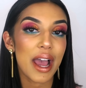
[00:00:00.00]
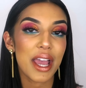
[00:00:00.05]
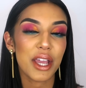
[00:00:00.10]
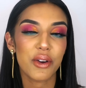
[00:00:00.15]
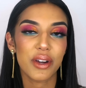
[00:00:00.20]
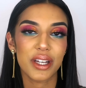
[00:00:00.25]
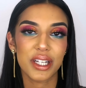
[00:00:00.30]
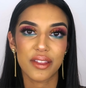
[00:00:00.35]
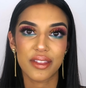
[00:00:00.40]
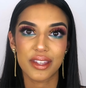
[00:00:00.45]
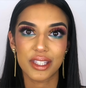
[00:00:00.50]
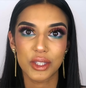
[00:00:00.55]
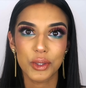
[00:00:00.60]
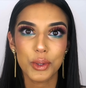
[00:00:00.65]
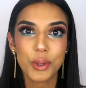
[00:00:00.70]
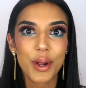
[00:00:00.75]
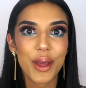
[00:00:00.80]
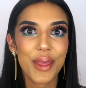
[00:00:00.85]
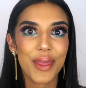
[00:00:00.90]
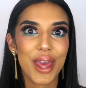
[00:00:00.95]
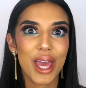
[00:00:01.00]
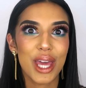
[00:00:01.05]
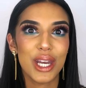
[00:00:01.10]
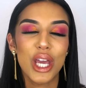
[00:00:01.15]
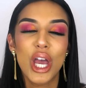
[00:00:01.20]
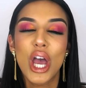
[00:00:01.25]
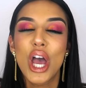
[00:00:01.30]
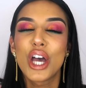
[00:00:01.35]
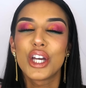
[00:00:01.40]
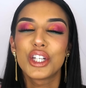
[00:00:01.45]
I created this look,
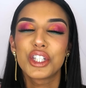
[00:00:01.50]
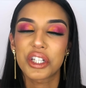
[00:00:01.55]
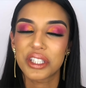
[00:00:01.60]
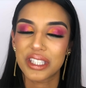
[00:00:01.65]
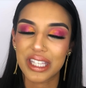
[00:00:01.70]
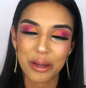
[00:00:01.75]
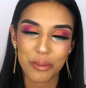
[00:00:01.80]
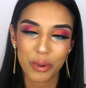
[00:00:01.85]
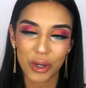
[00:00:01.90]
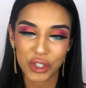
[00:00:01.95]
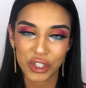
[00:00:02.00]
then just keep